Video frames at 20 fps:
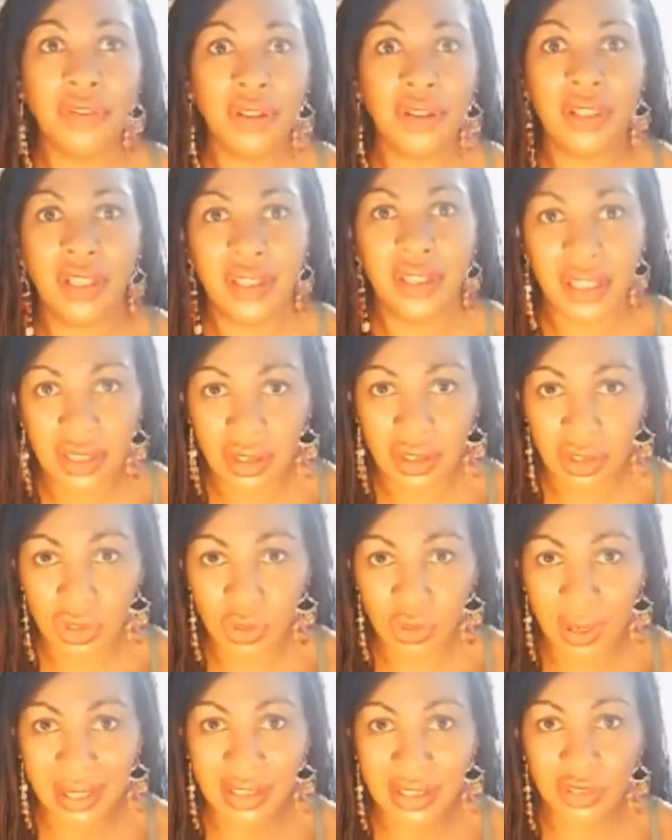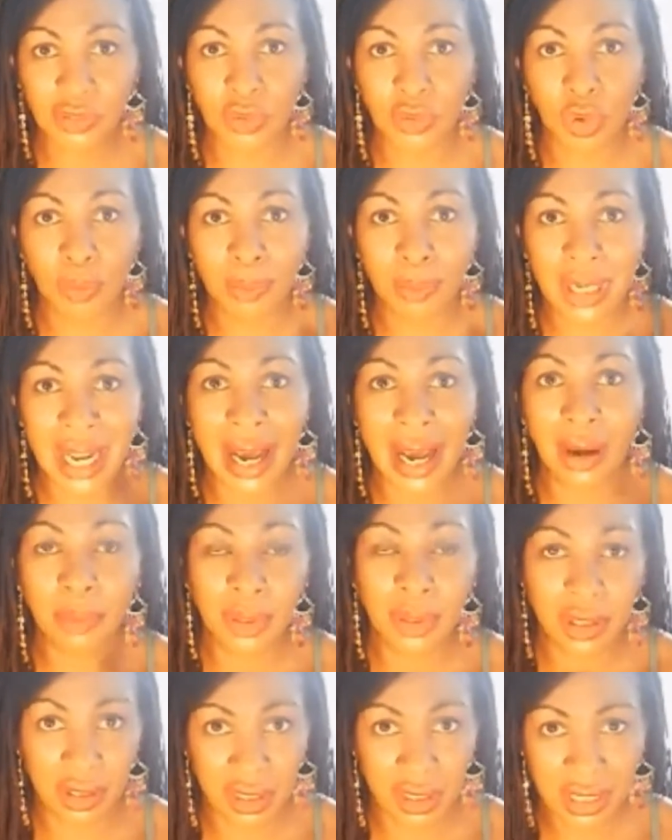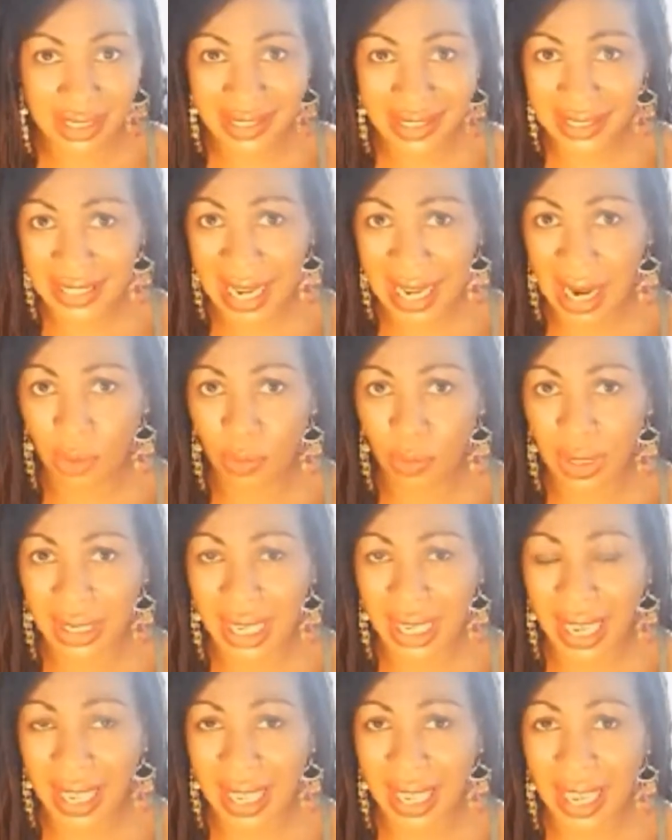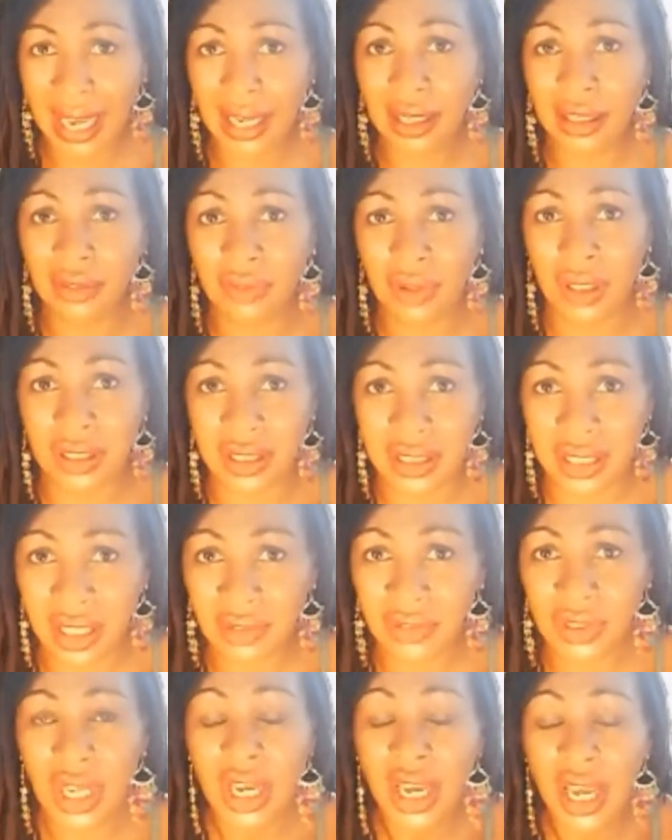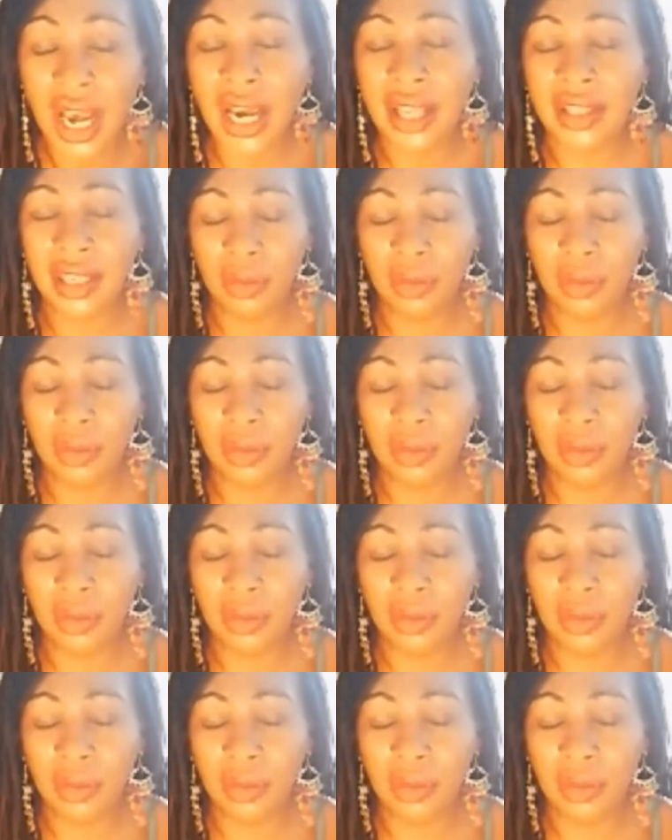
everything needs to transform now, because this is how we get ahead of ourselves,